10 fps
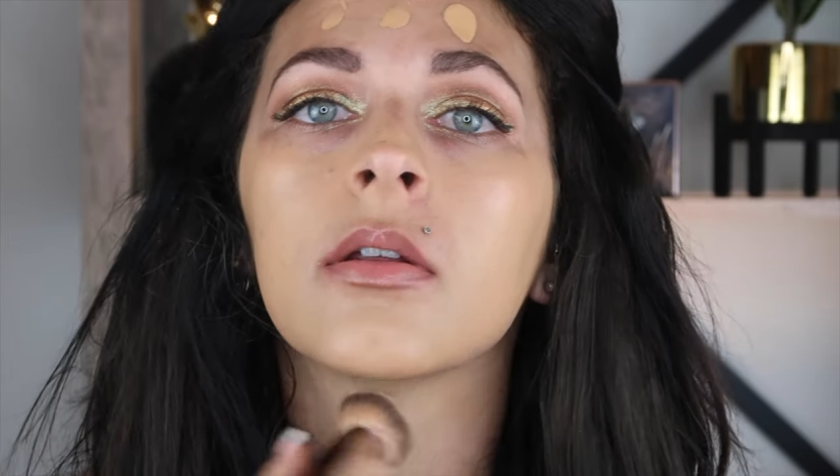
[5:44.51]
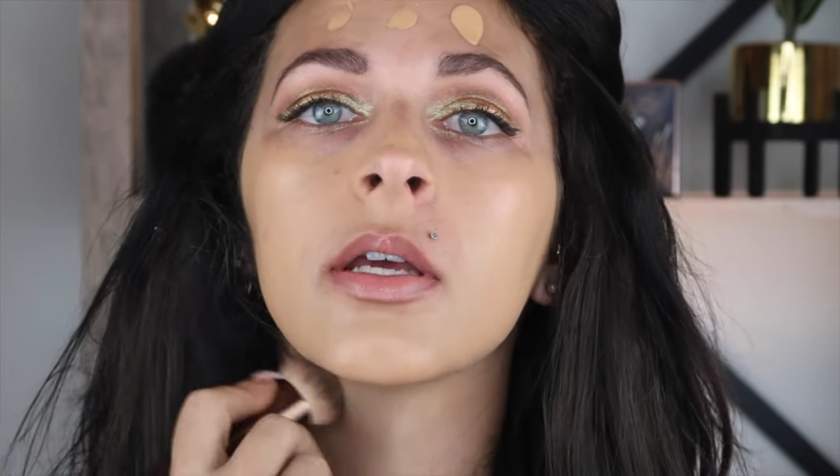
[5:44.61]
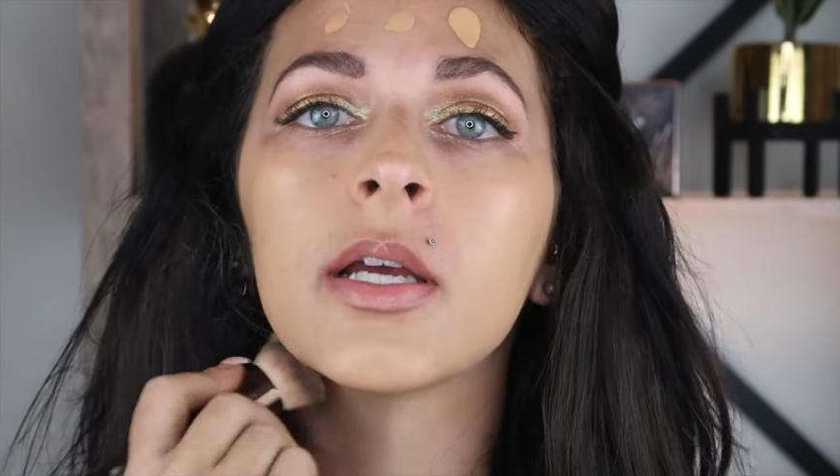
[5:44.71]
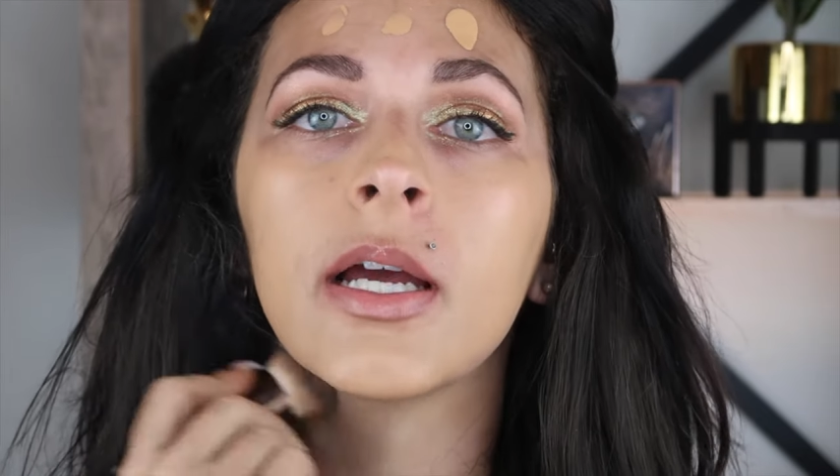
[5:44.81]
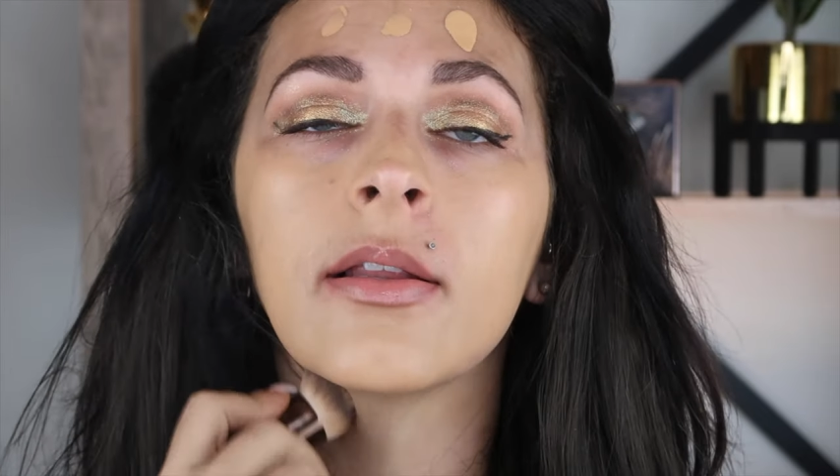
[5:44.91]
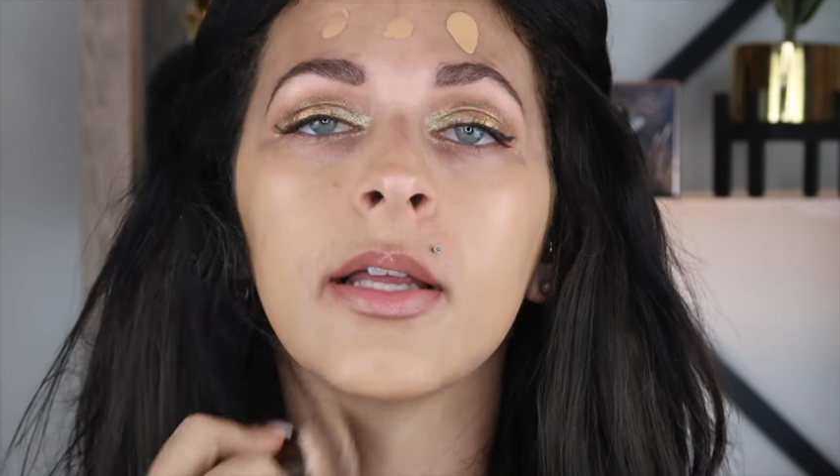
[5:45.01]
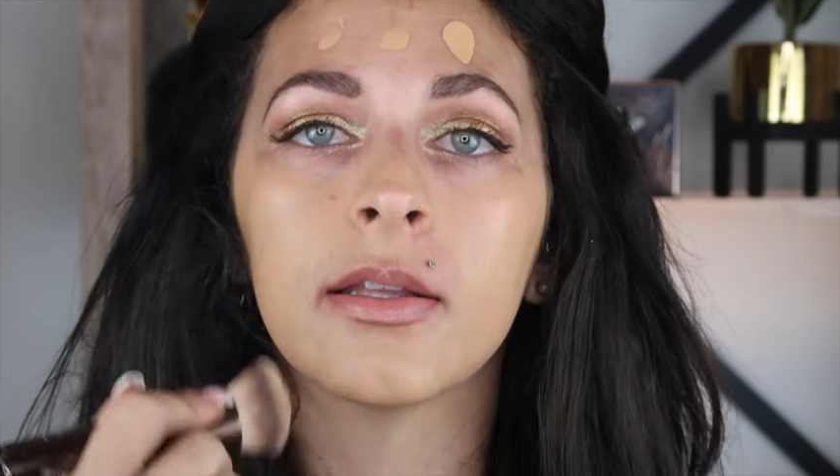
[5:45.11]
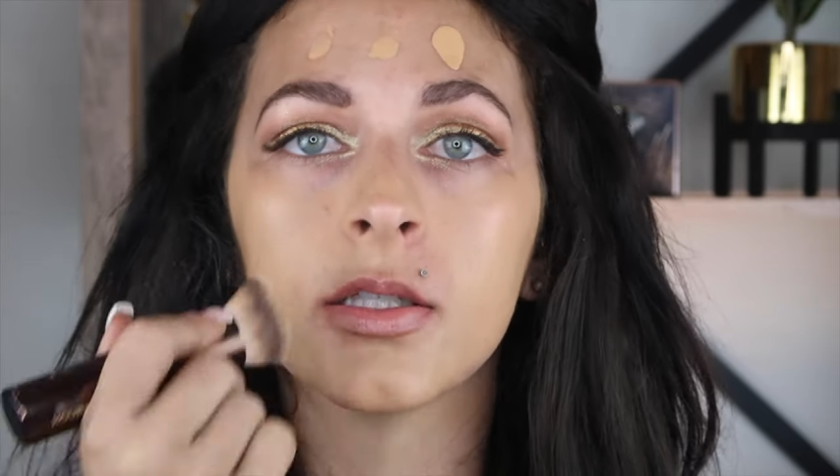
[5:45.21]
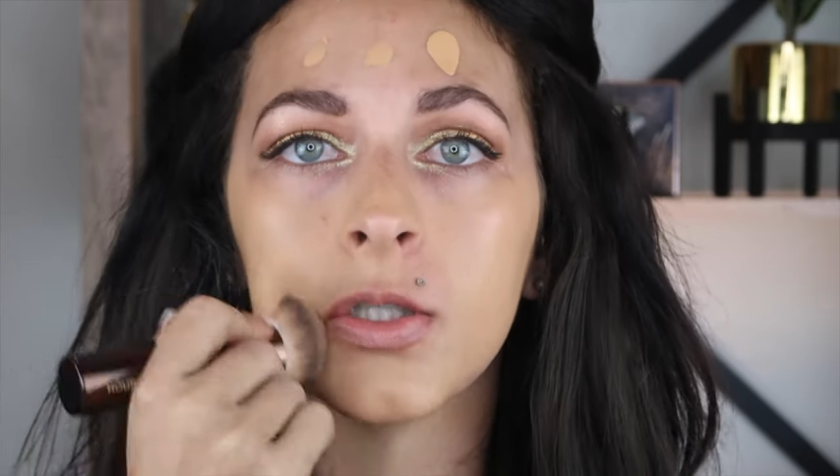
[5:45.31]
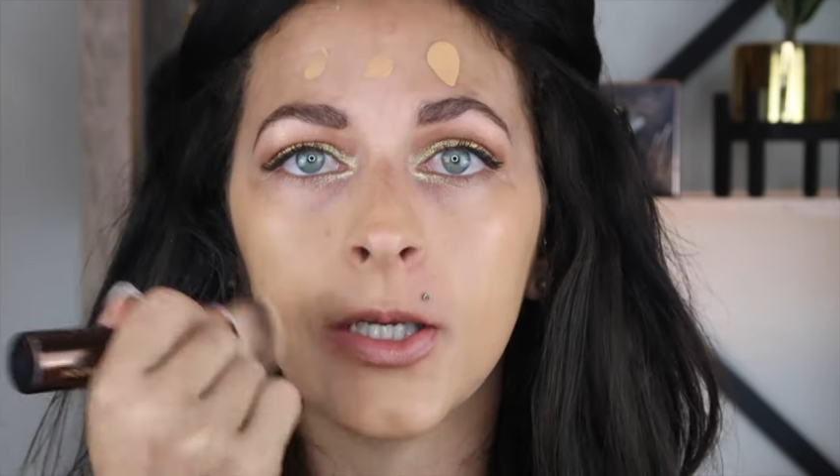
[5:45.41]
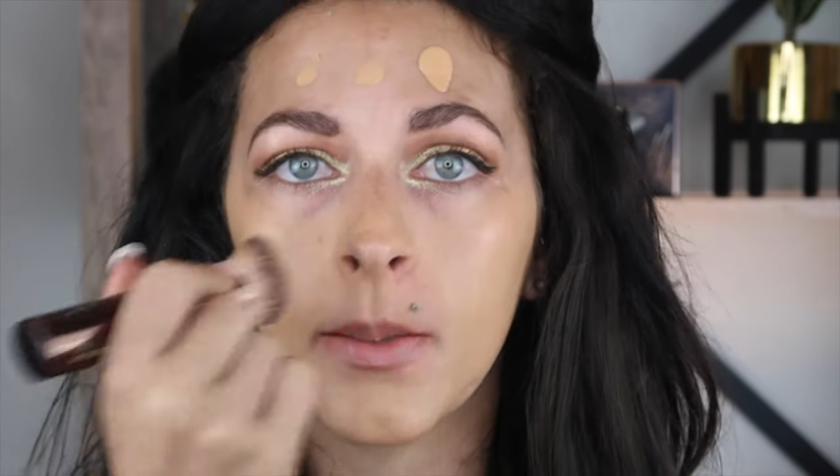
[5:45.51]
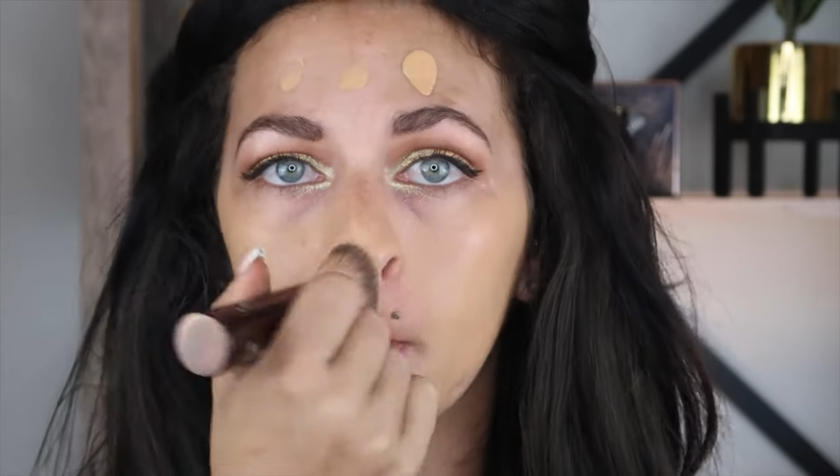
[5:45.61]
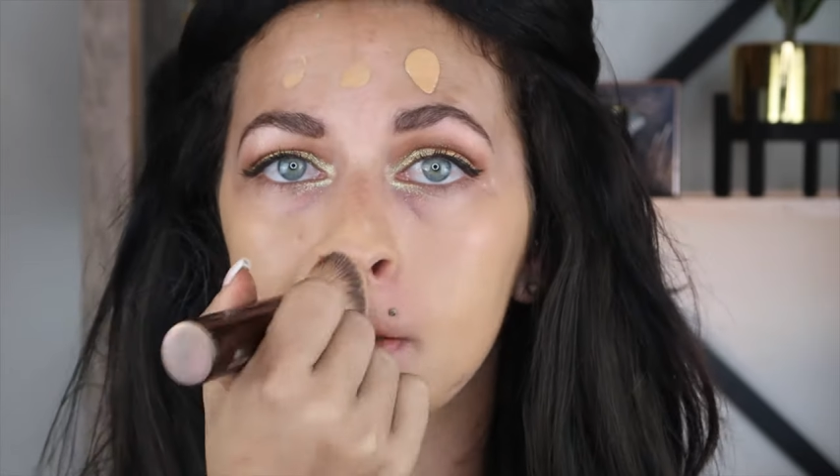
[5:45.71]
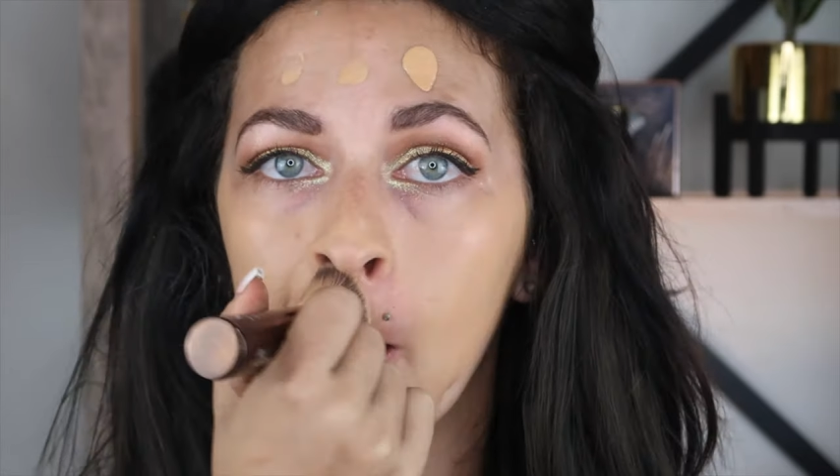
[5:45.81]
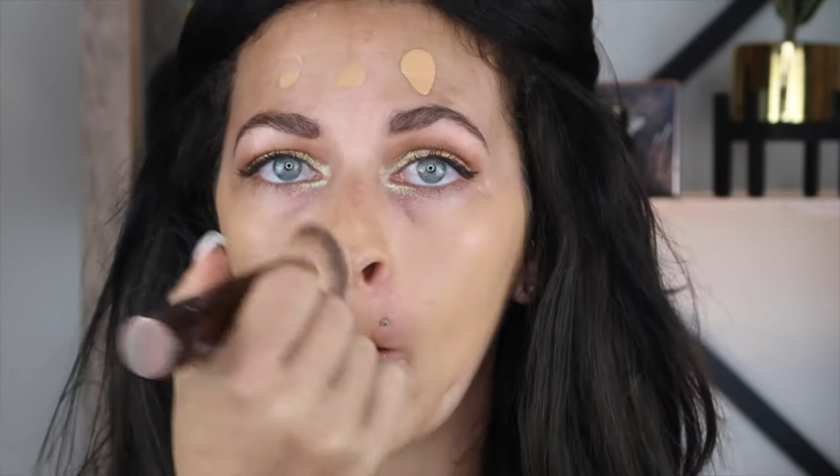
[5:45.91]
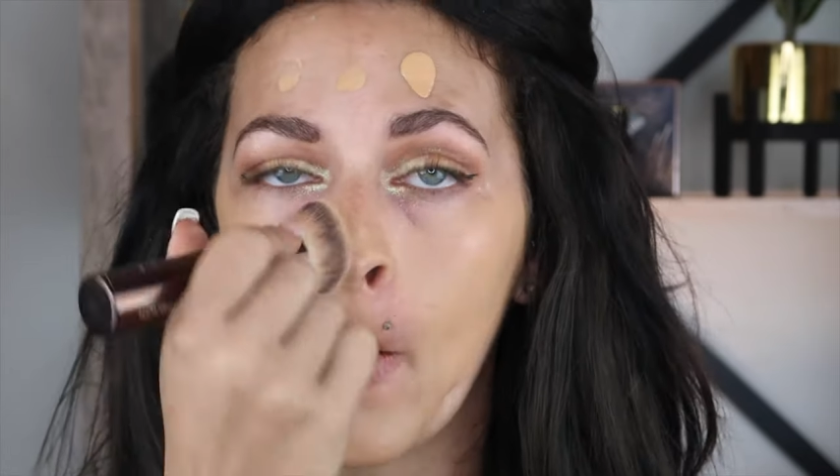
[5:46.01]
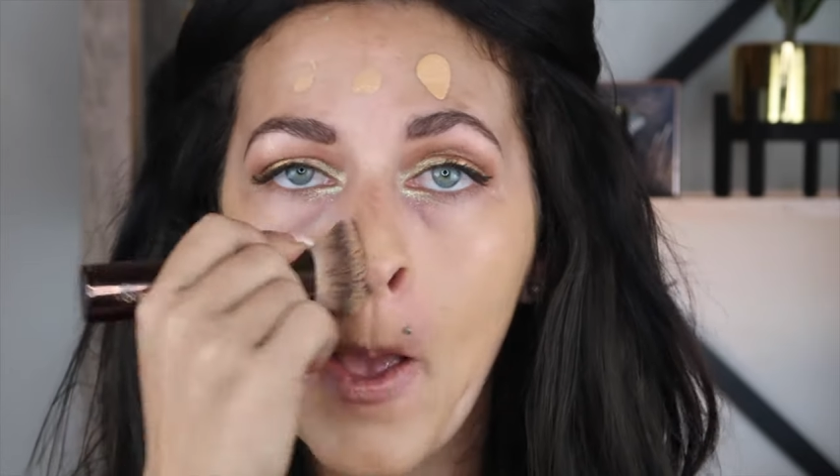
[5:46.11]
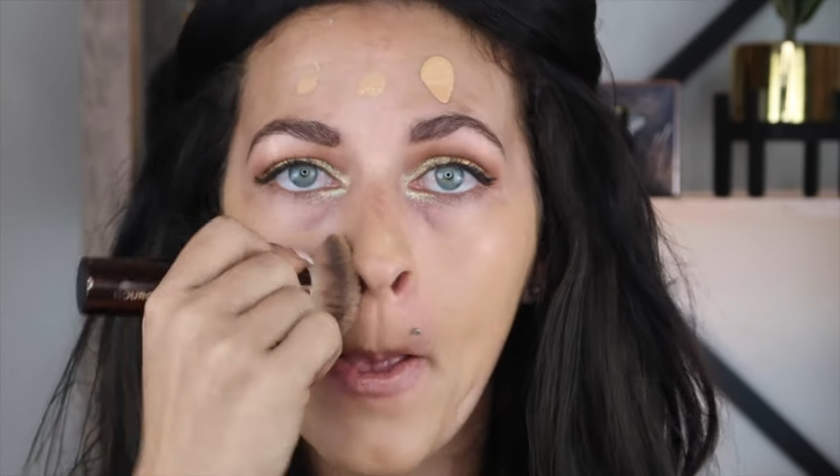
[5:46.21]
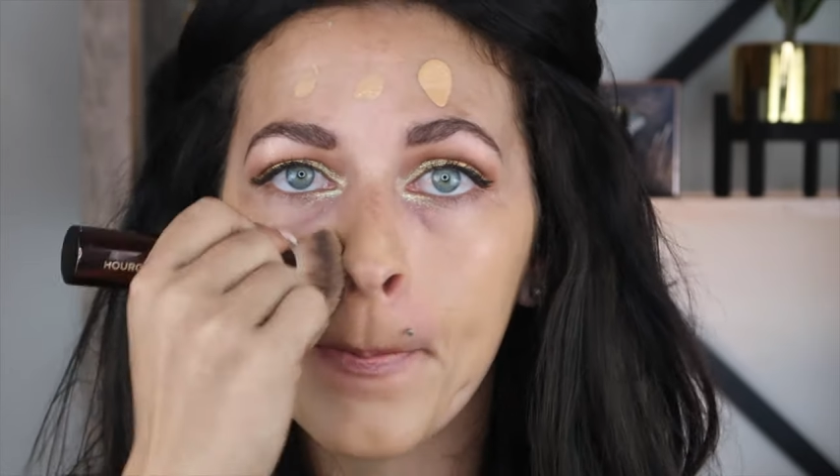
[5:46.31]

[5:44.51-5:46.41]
Like, I like the shade I picked out,